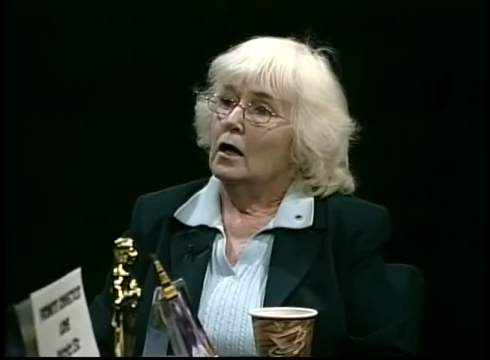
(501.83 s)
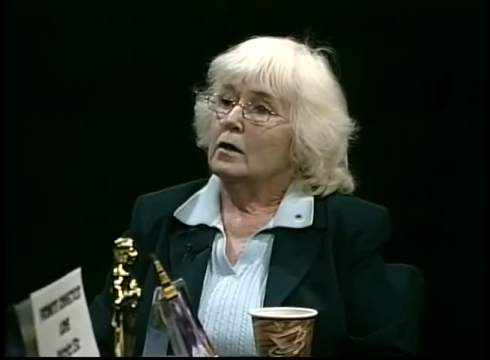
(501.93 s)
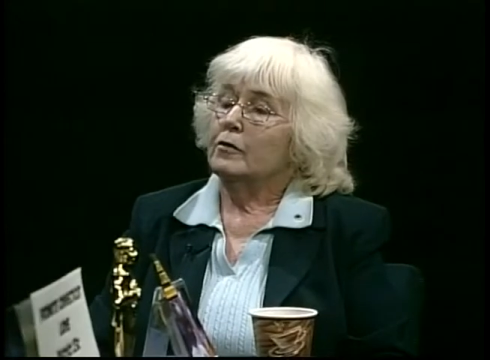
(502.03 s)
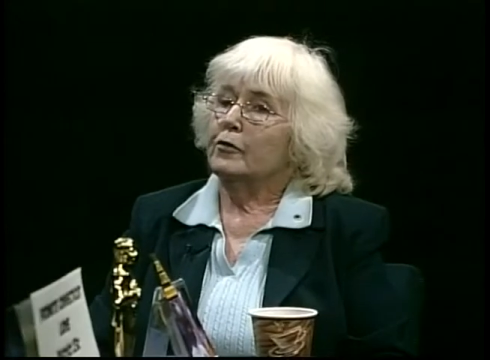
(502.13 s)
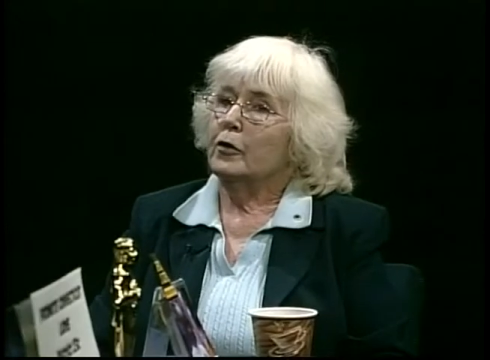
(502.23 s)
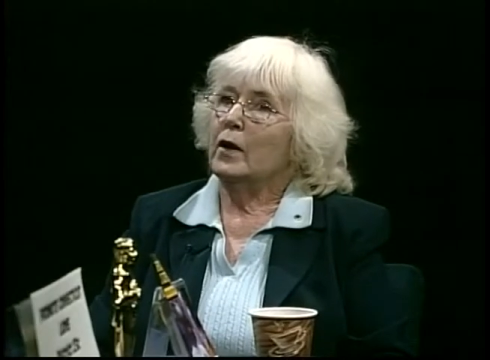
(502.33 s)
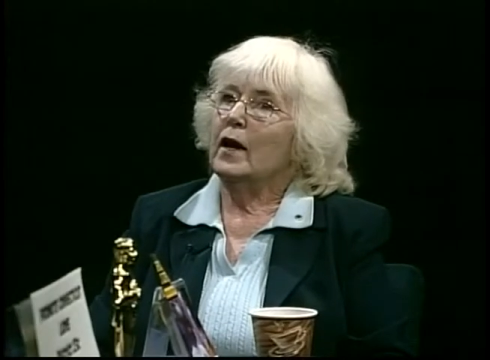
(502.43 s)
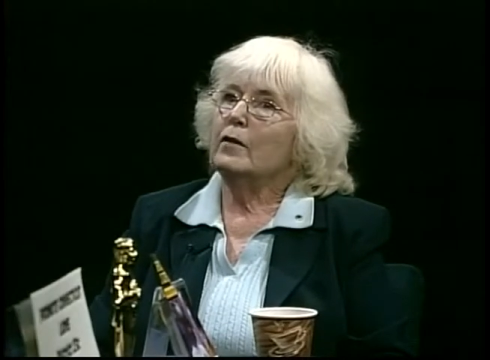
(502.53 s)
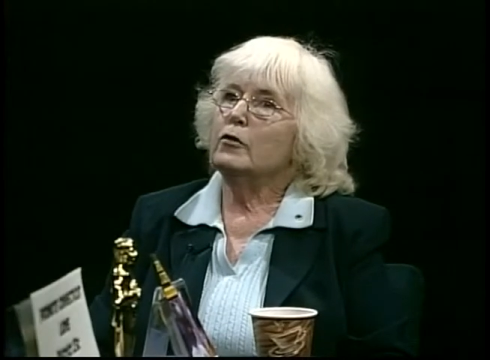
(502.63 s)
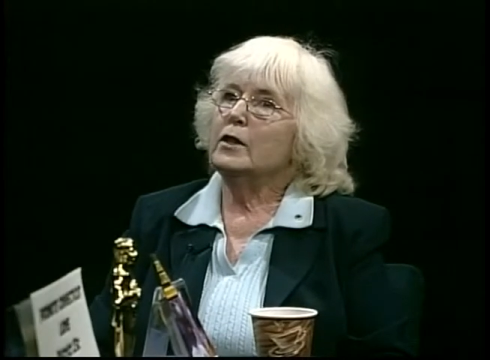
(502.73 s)
For
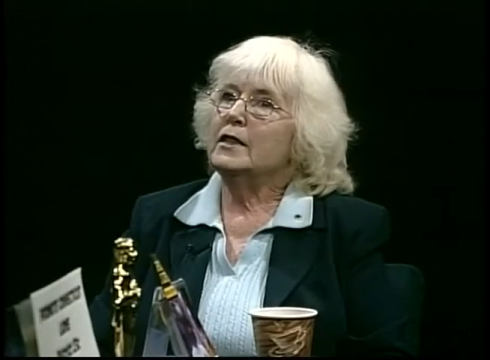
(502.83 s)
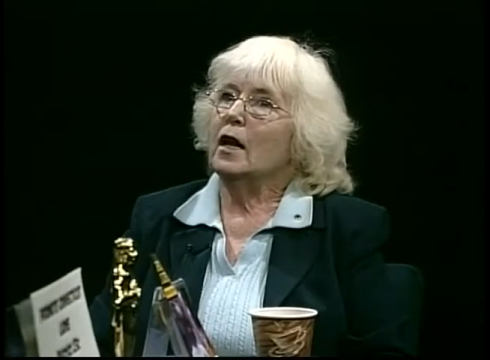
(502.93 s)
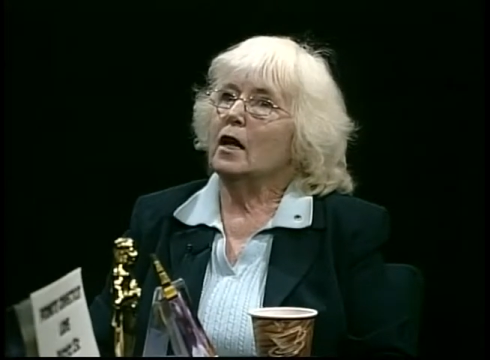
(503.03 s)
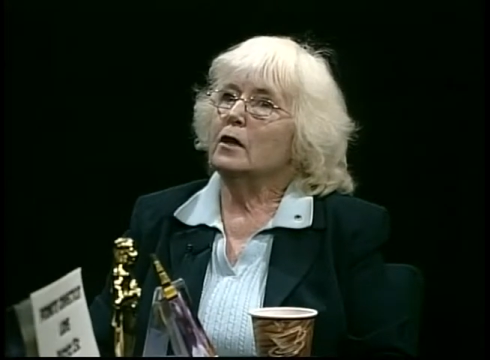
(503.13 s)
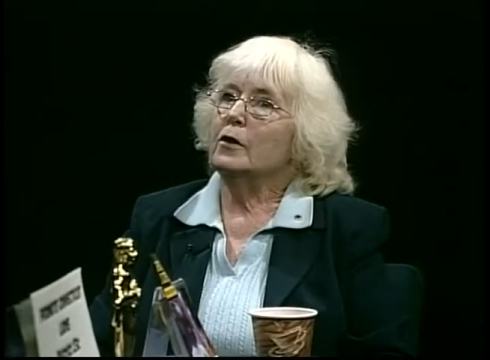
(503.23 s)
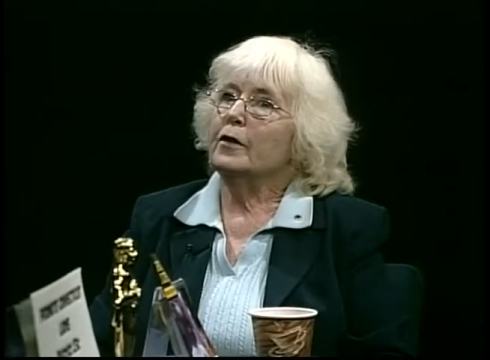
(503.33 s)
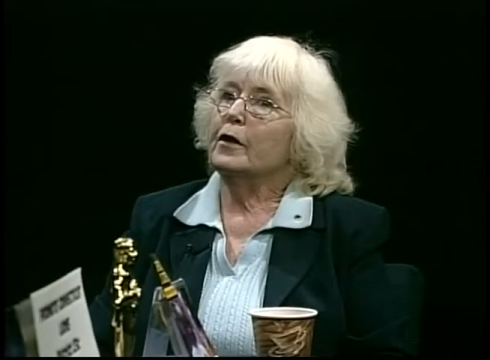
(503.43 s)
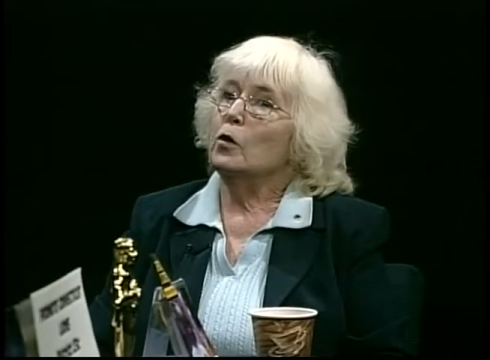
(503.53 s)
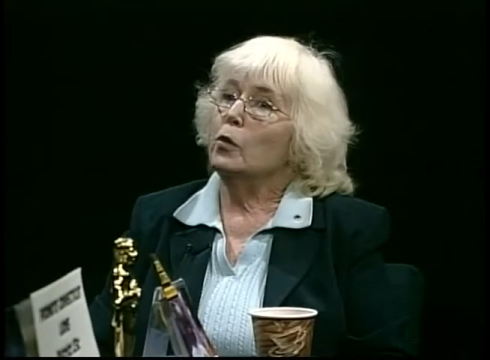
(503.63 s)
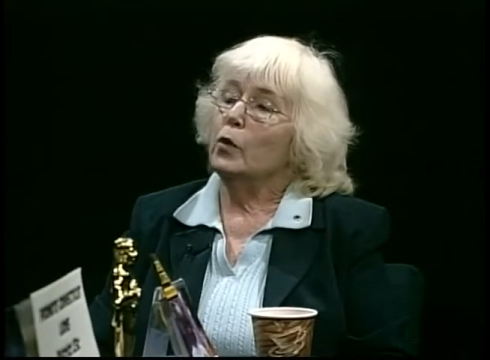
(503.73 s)
every dollar
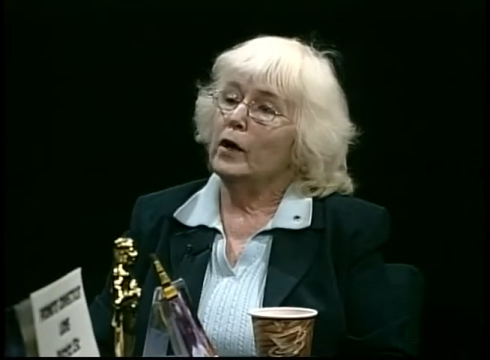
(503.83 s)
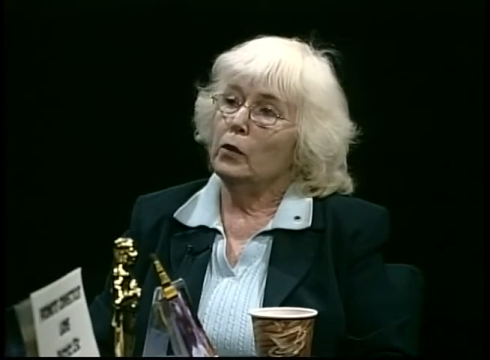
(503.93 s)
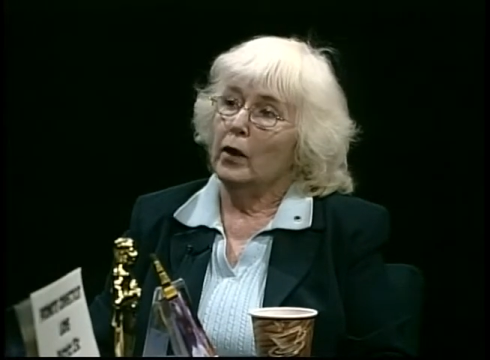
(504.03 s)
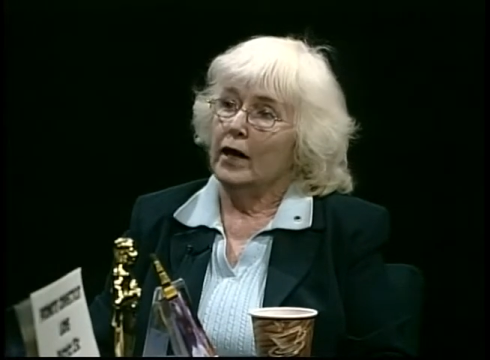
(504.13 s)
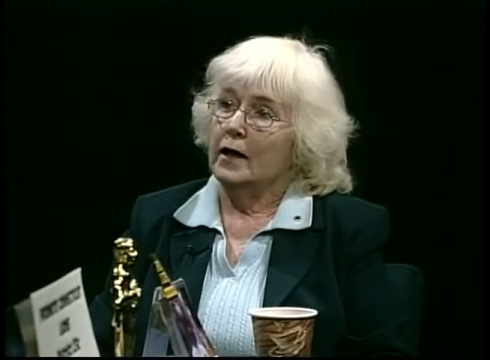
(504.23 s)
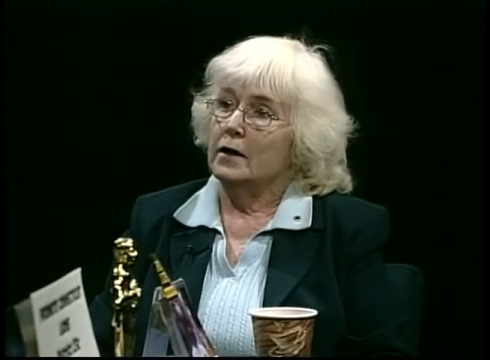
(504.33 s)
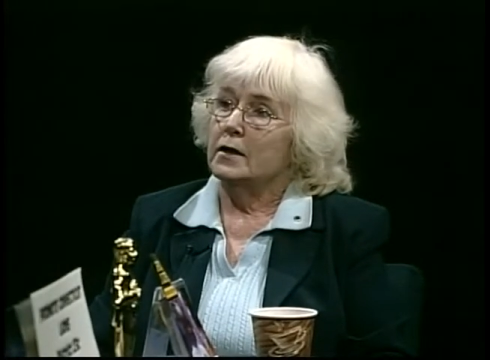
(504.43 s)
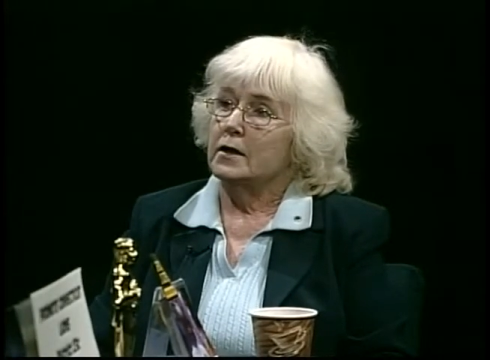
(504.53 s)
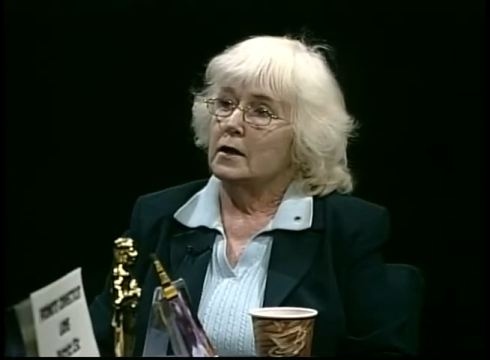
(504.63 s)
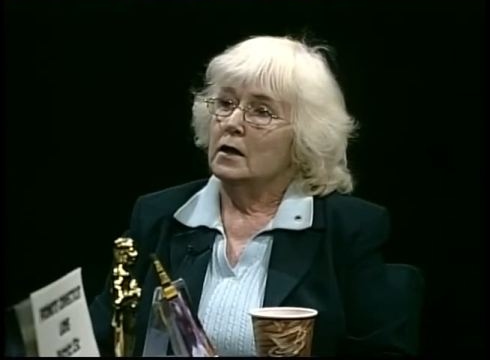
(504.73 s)
that we
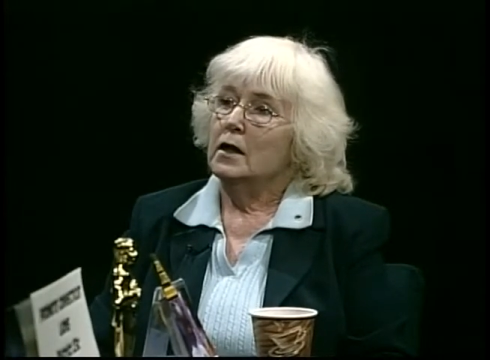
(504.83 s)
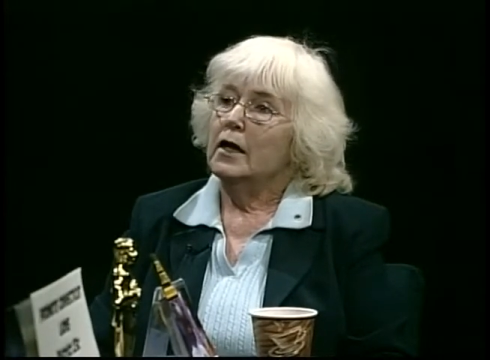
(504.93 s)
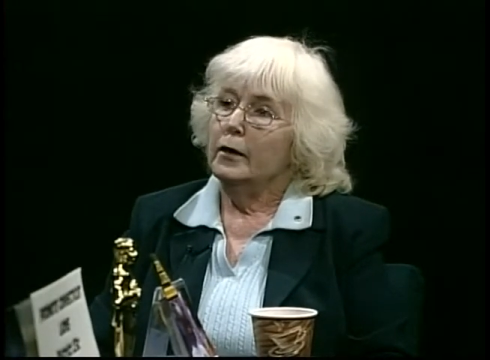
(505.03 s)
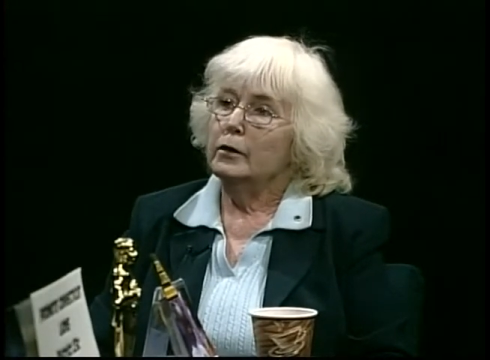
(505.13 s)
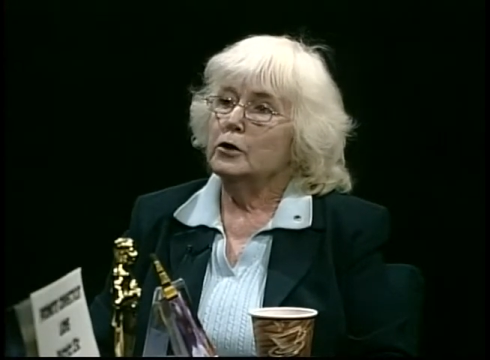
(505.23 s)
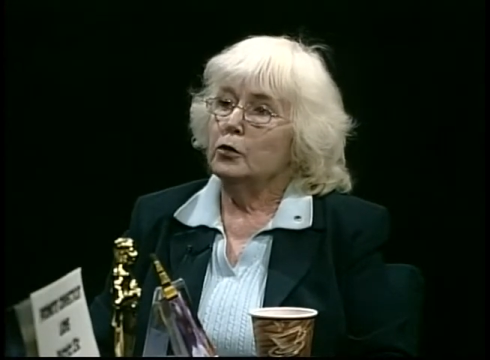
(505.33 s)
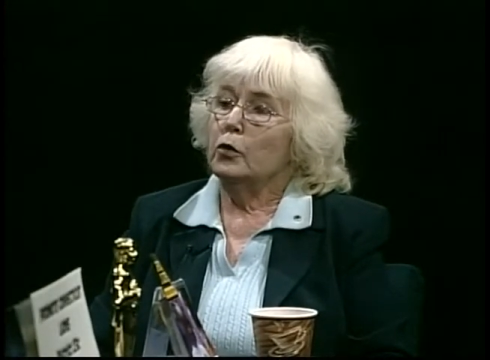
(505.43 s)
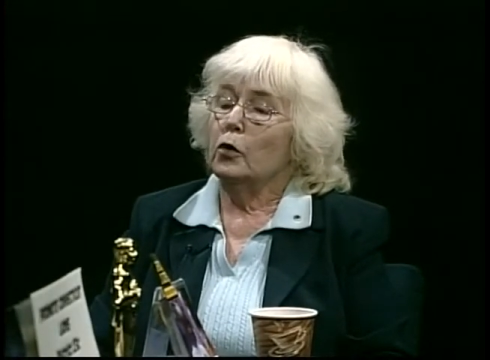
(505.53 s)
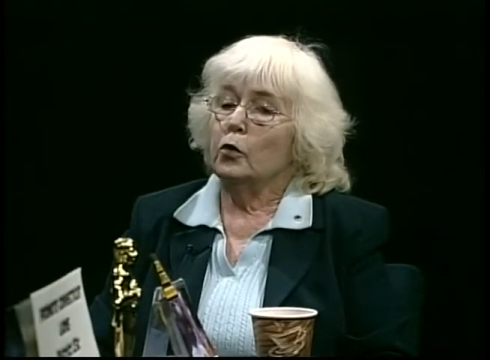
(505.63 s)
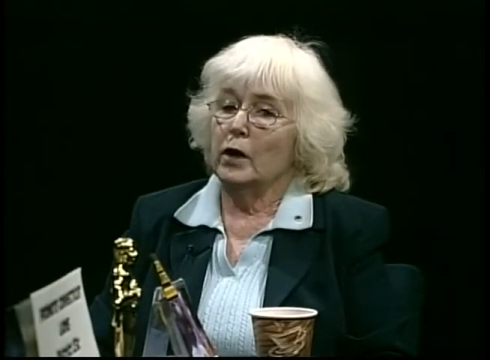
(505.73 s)
raised, he was
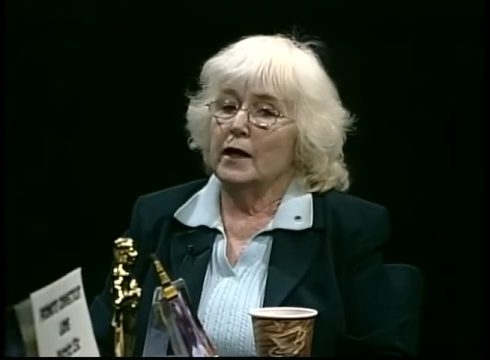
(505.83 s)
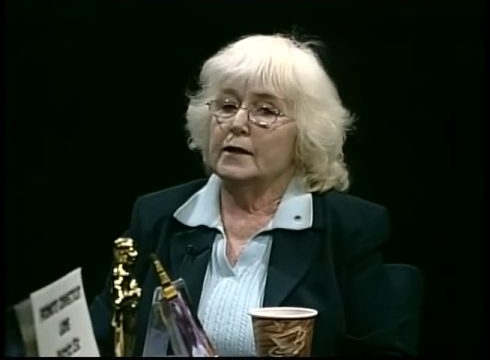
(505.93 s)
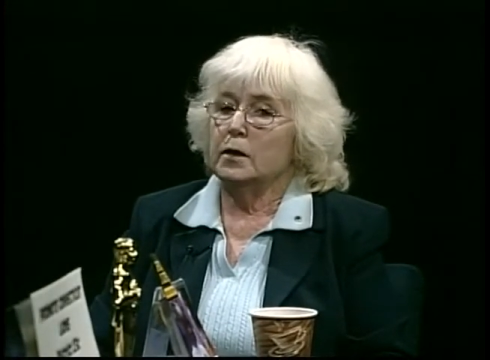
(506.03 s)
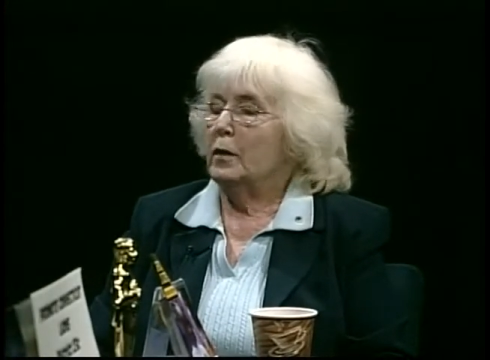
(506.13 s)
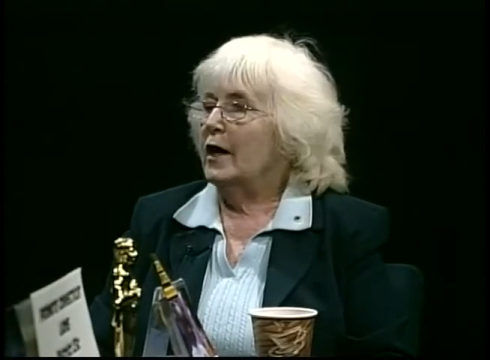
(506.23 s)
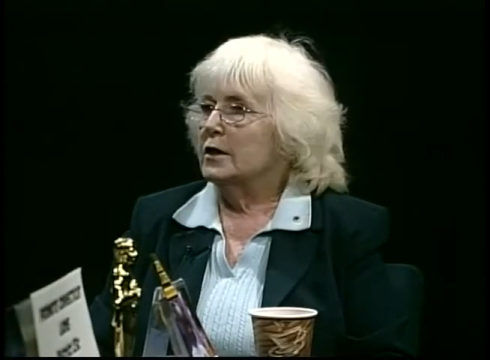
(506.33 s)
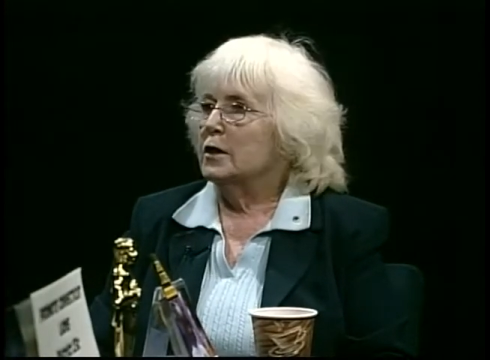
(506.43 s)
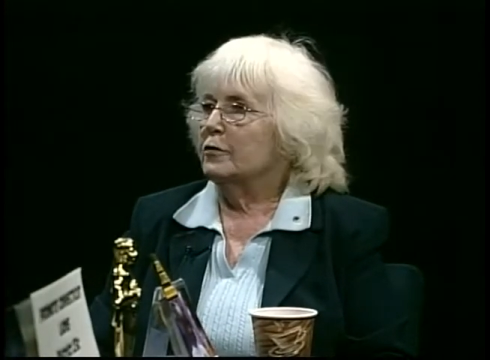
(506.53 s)
willing to match us